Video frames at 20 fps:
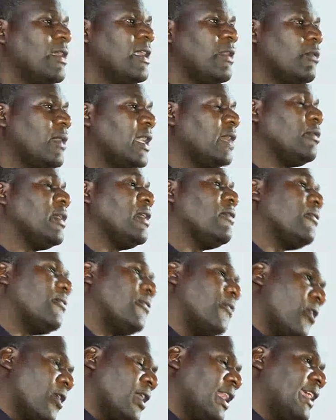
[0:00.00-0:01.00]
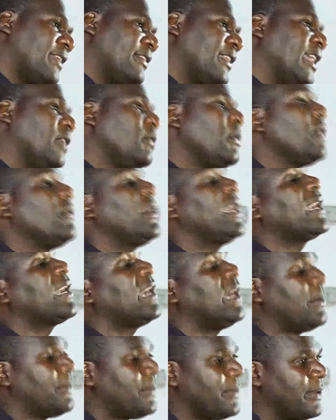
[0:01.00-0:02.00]
we fall and then we wake
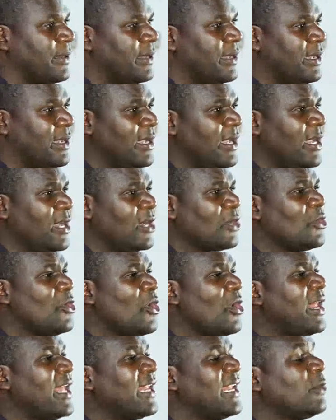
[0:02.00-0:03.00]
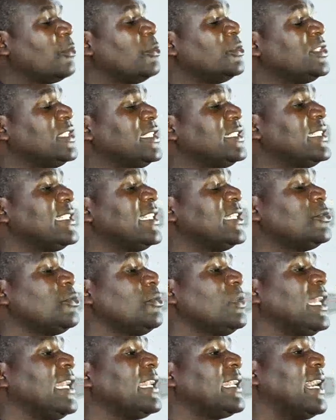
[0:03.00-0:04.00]
up. God anakutreating you
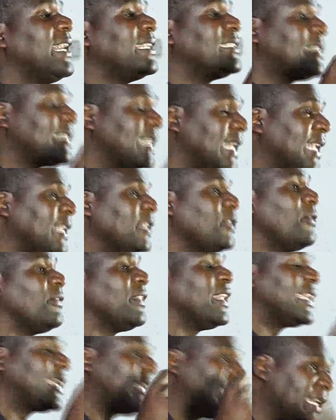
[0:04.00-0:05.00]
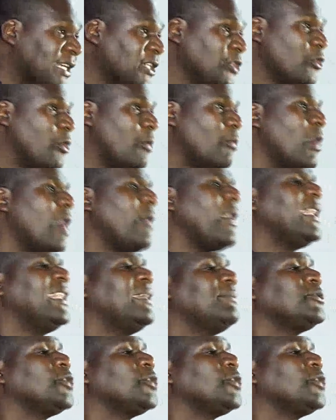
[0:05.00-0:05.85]
like a child of the kingdom. Wewe ni